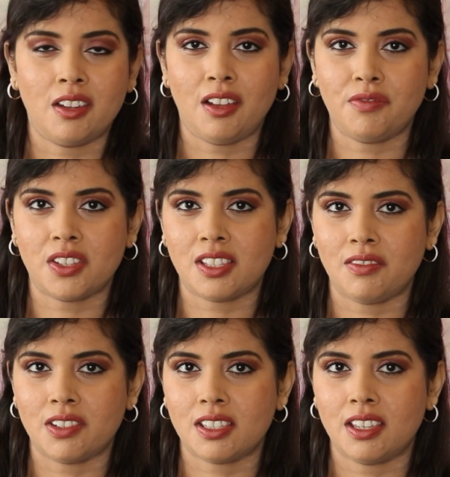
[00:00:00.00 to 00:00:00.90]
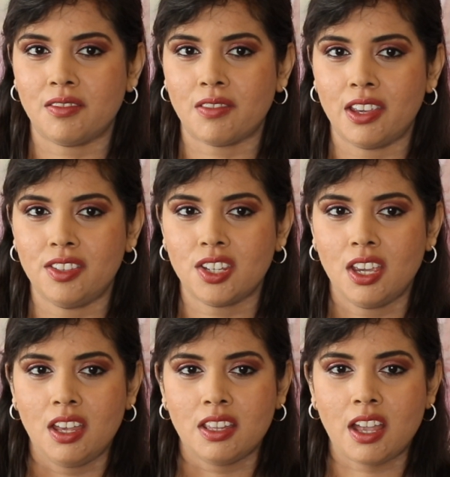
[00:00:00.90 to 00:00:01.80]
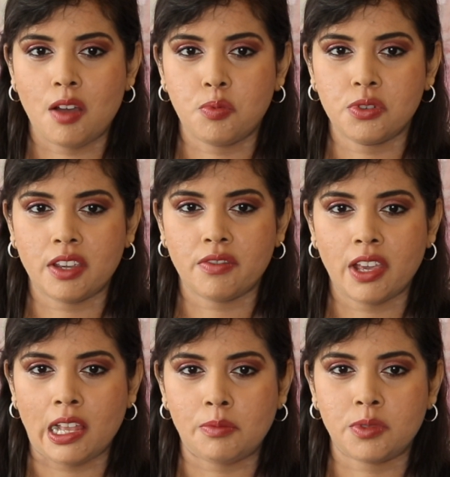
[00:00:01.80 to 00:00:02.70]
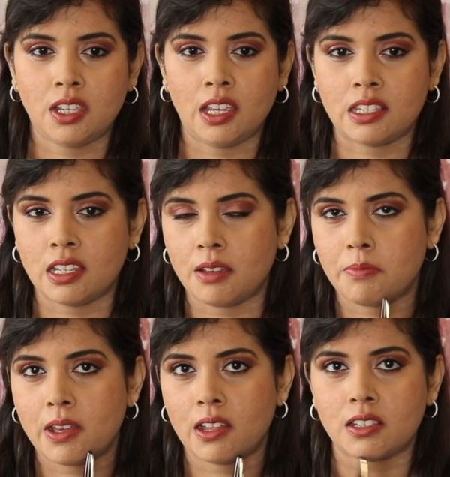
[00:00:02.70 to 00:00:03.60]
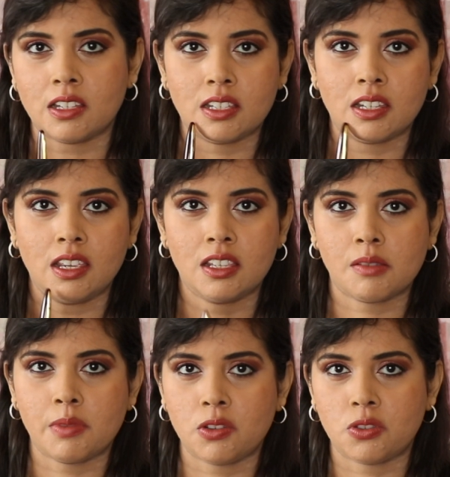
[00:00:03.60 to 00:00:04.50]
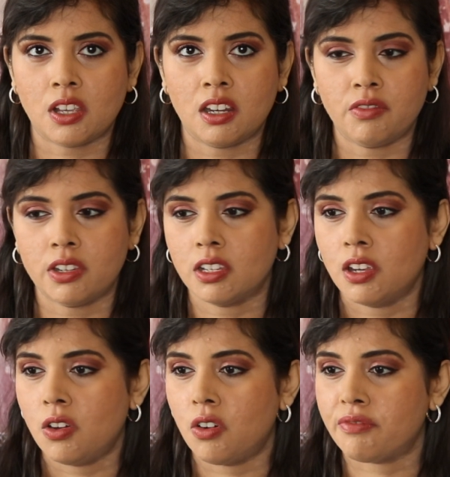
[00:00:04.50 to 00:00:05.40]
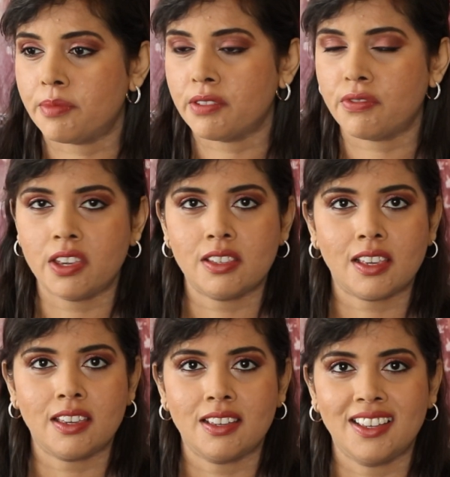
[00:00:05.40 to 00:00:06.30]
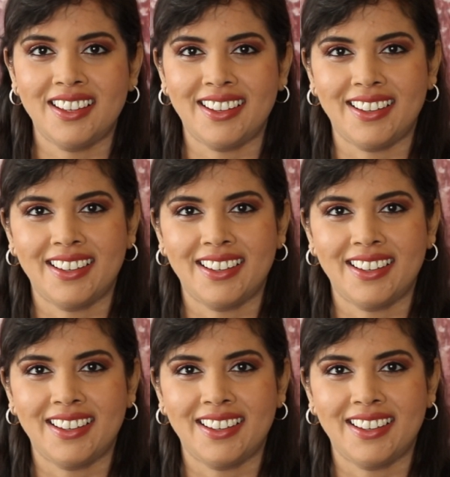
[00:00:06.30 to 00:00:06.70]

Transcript: I love the Silver Skin range. That would have helped get uh, Pat and Isabella Sullivan off my face, eh?